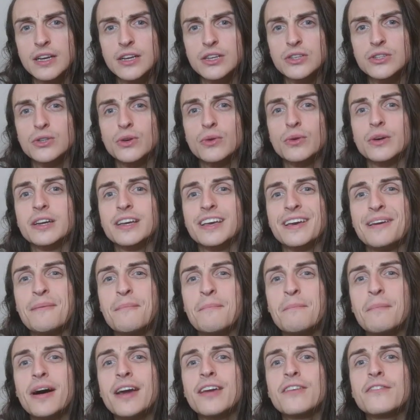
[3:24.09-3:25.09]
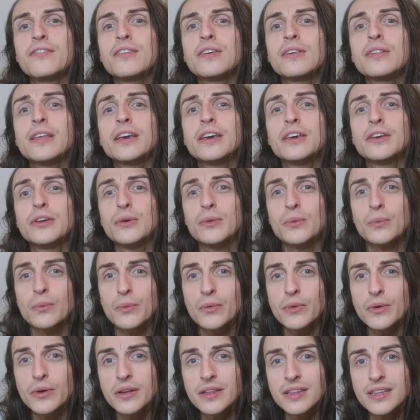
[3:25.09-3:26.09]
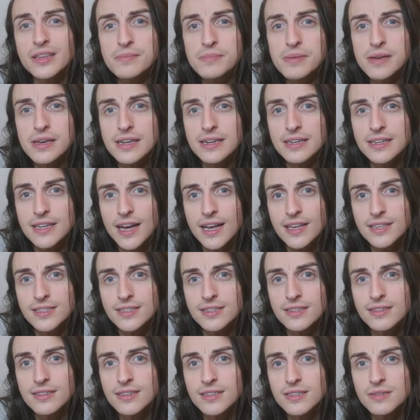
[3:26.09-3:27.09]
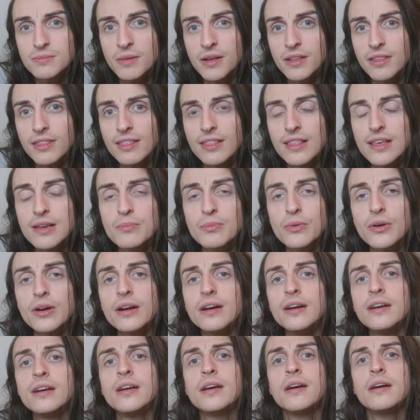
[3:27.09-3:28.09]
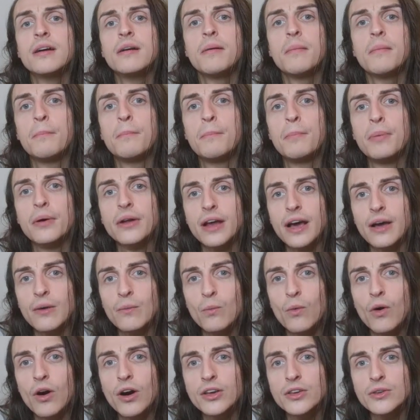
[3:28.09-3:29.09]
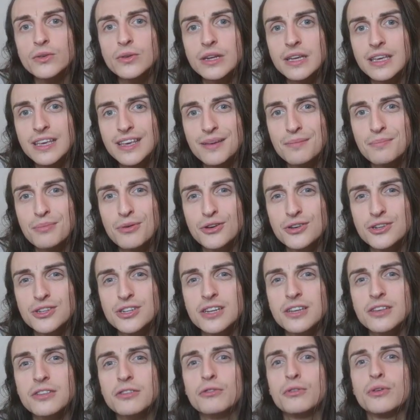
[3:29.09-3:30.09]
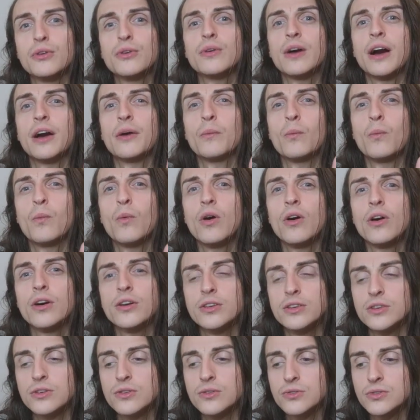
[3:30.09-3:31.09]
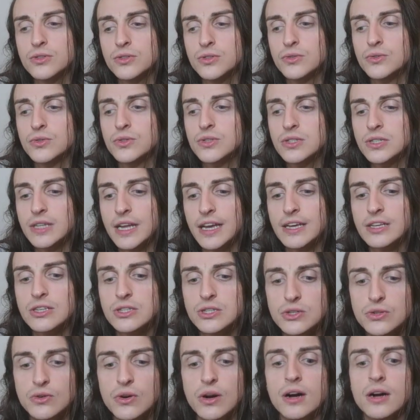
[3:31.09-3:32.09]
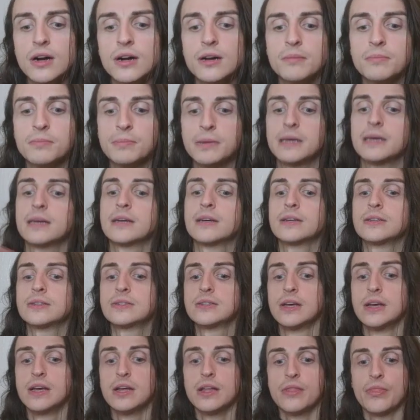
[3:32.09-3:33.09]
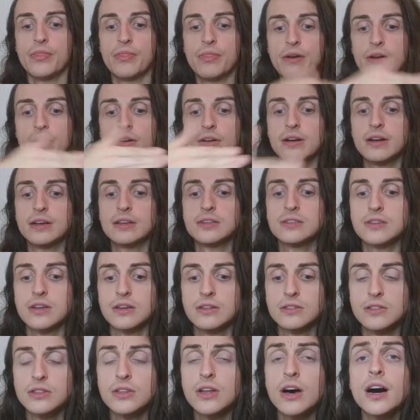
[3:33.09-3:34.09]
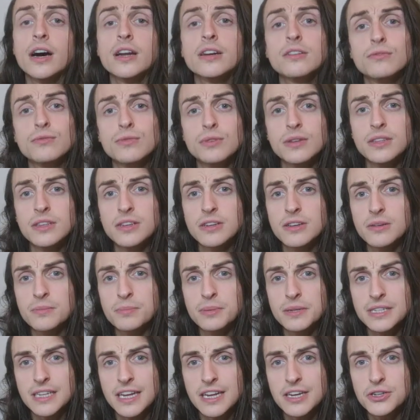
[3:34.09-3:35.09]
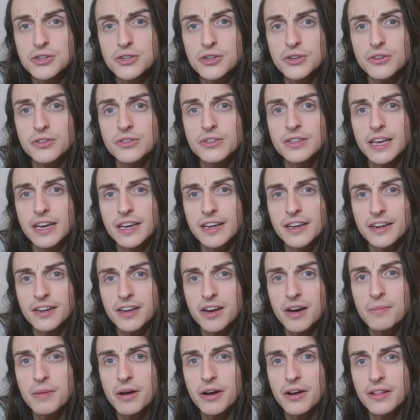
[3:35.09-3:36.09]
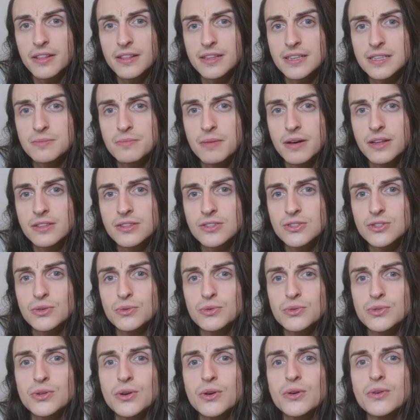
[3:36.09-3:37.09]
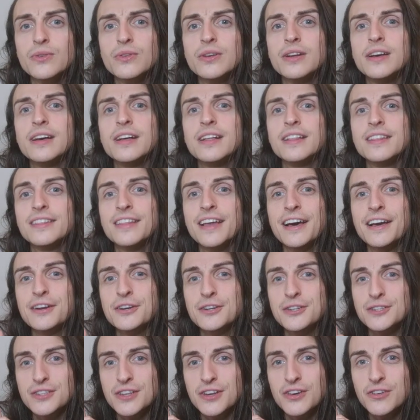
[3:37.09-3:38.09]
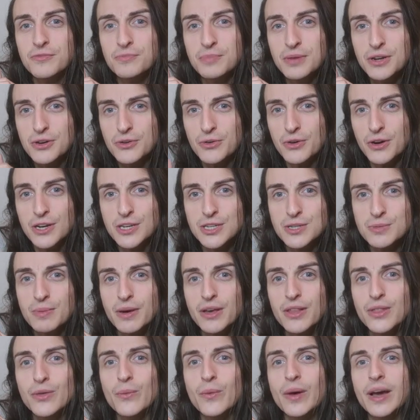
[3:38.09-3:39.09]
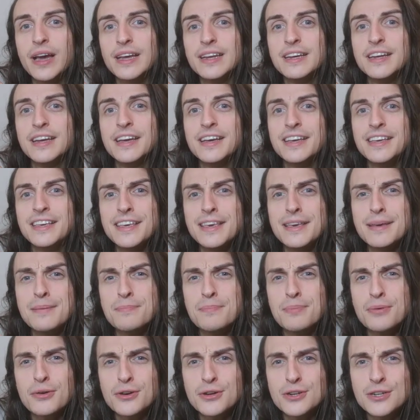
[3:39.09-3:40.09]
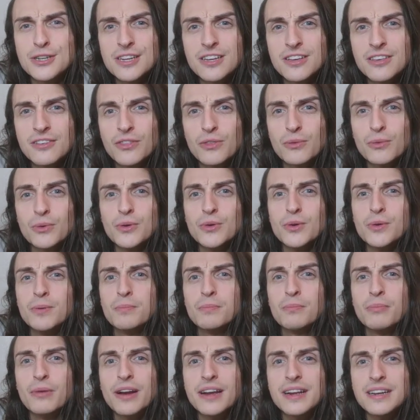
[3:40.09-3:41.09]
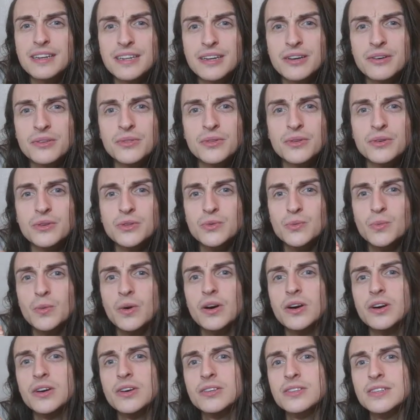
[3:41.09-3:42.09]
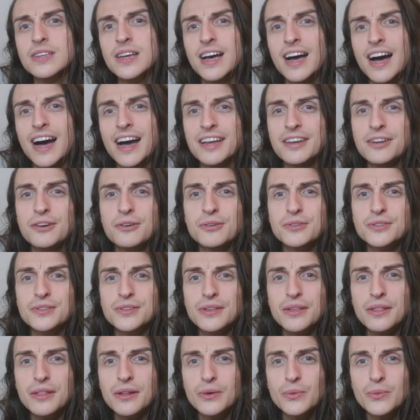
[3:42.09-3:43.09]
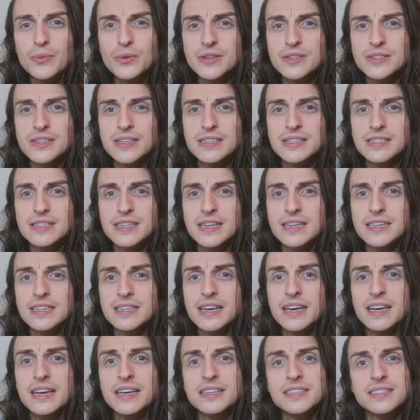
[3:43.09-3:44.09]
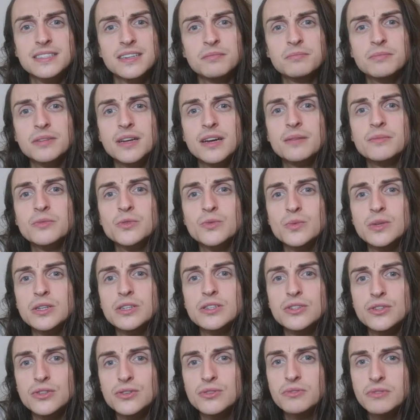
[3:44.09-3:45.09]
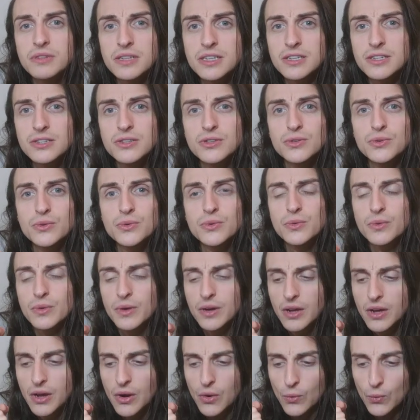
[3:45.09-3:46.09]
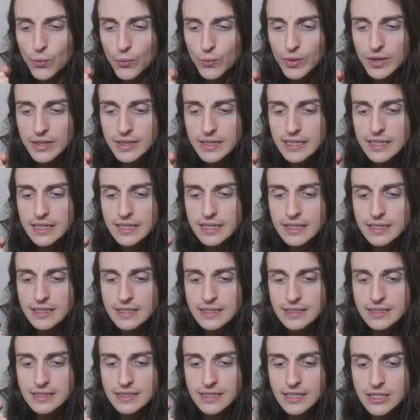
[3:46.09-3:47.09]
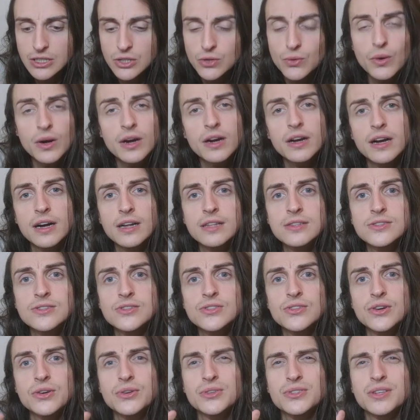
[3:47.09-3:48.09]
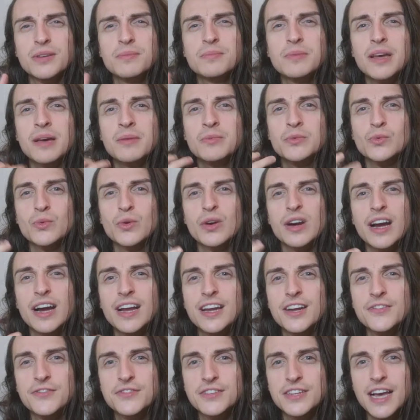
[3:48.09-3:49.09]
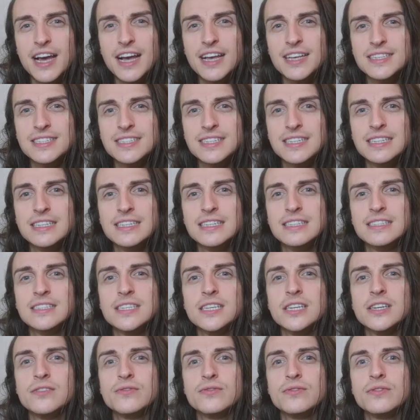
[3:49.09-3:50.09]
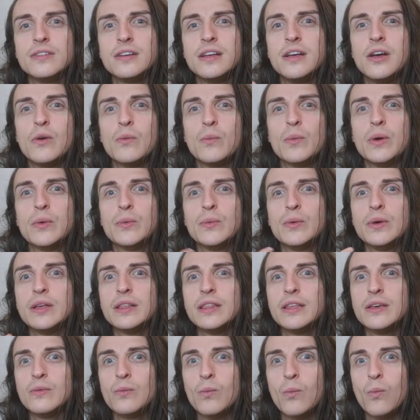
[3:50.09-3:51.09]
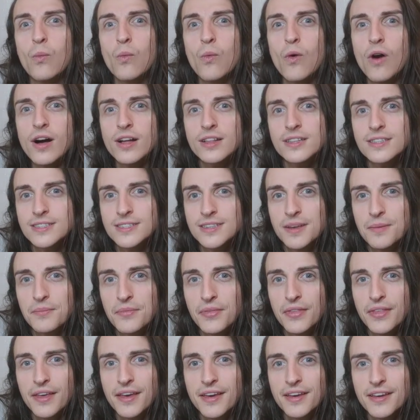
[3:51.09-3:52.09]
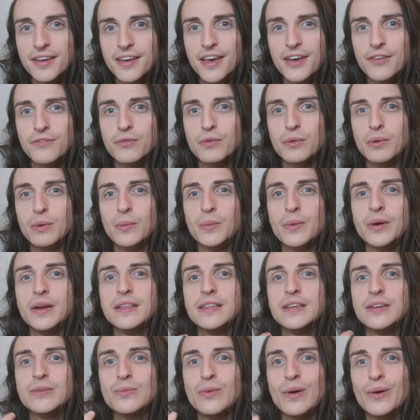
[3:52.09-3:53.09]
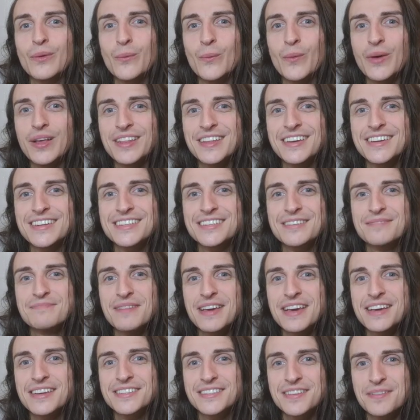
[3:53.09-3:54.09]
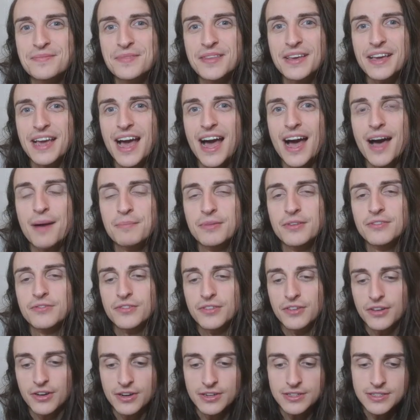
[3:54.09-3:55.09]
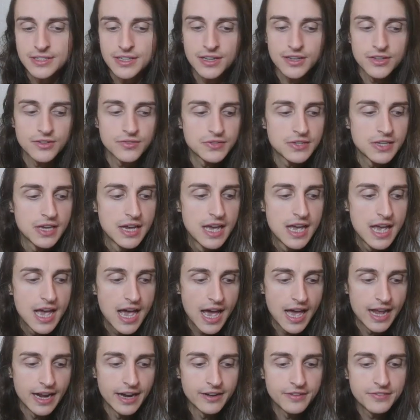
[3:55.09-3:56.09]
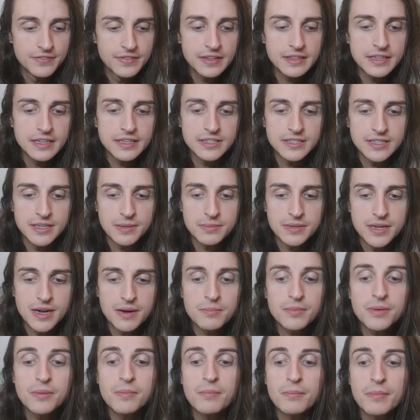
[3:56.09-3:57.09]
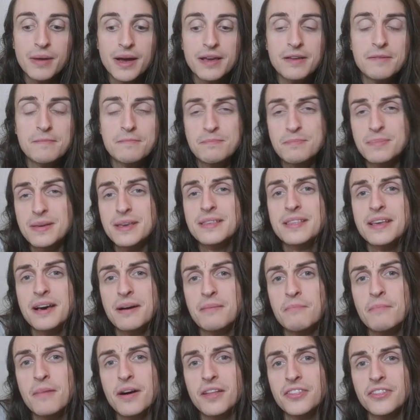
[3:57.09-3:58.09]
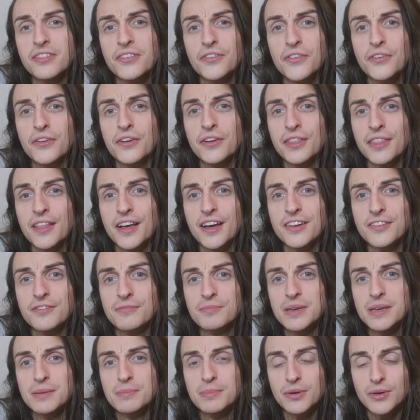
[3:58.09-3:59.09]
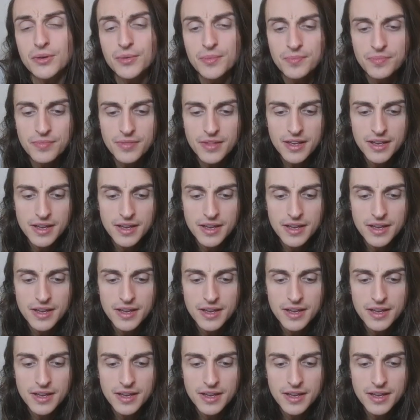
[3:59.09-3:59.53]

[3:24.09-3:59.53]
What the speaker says: So it might feel like you're really being tested this month, Libra, but I want you to keep pushing through. I want you to stay strong because there is a lot of really good potential that could come out of this month. So don't let yourself be crushed by the weight. Keep pushing through, break down those walls. I know it's a little resistant. Sometimes we do need to really stick to our guns though. Sometimes we're kind of tested to see if we really want something, if we're really willing to make something happen for ourselves. And I feel like September might be that month for a lot of people.